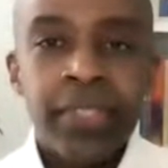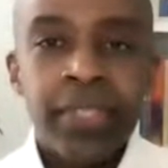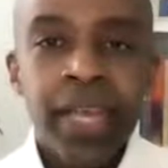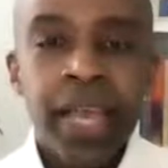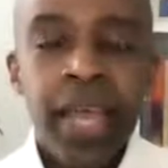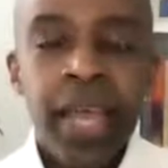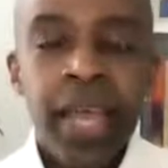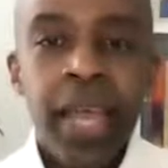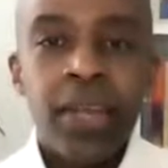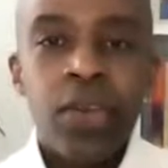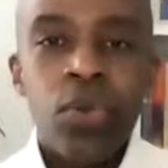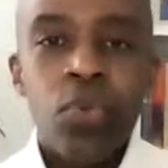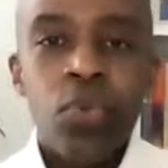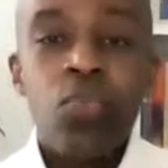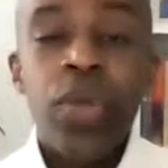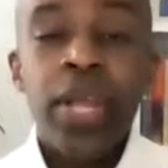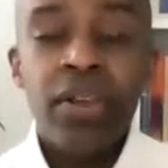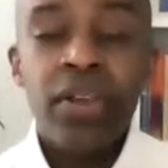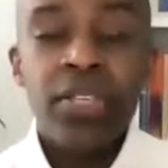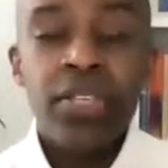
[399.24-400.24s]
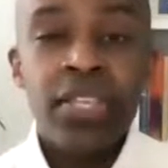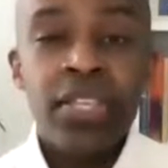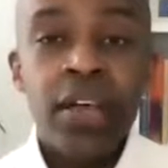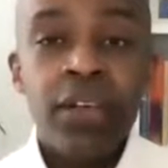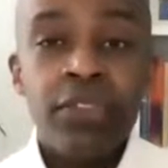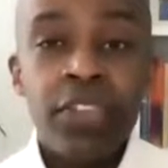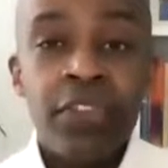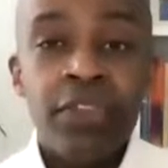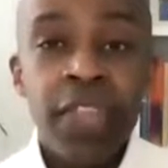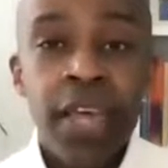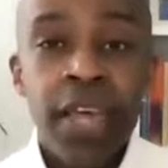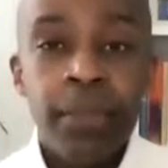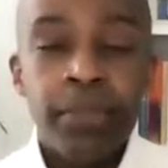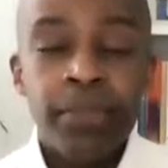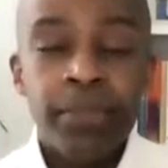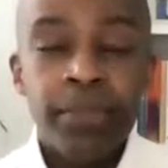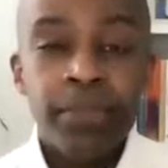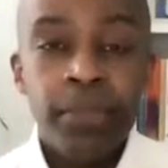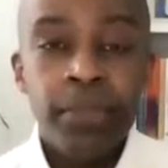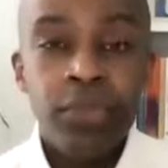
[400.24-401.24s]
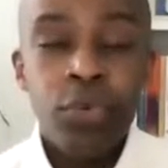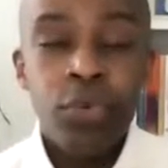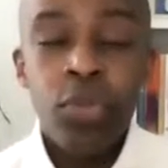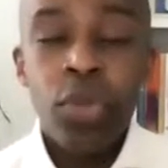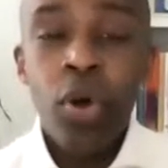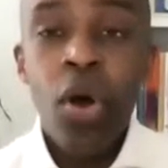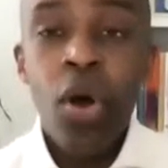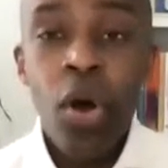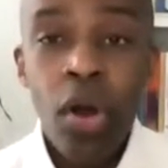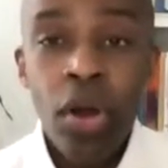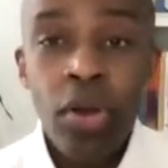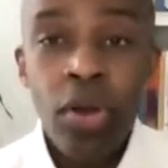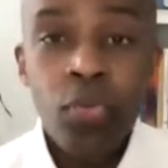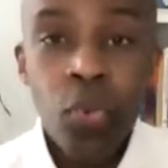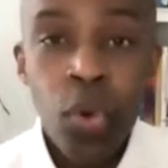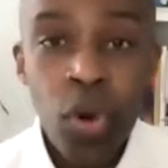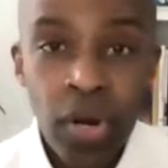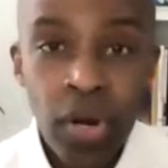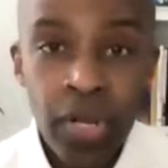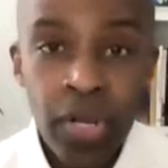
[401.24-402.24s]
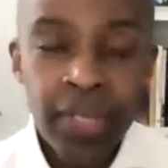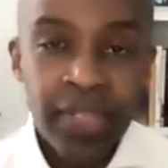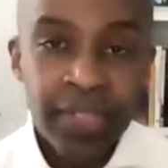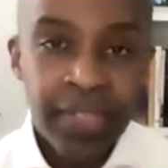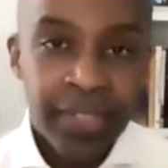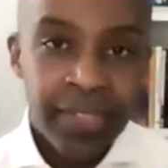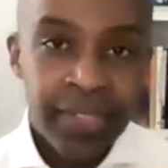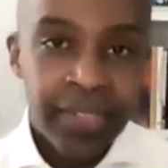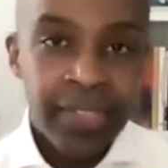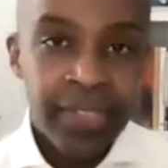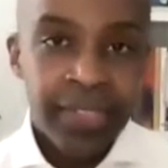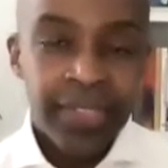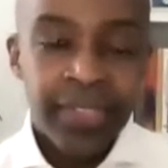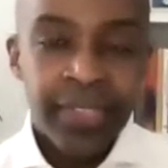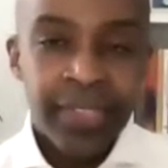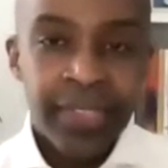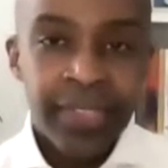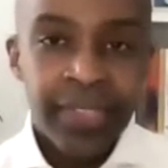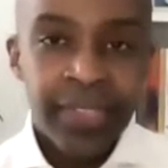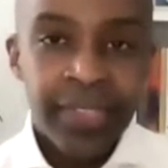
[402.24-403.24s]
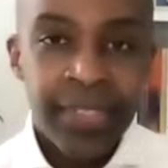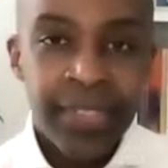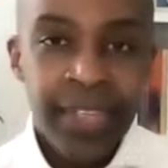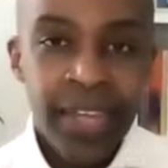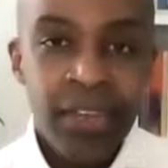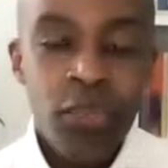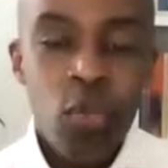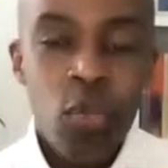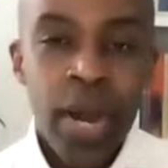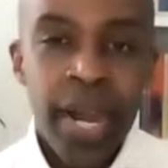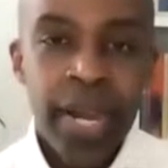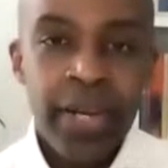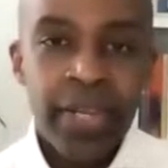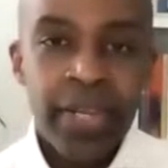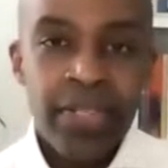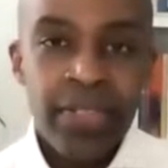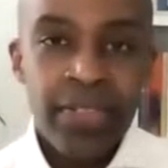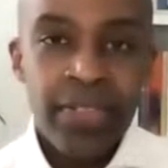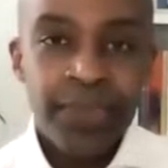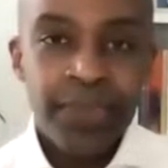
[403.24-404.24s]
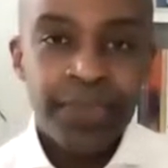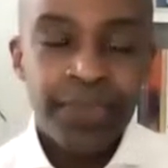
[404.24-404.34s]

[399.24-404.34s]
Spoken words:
and rid ourselves of them through the hard work of awareness.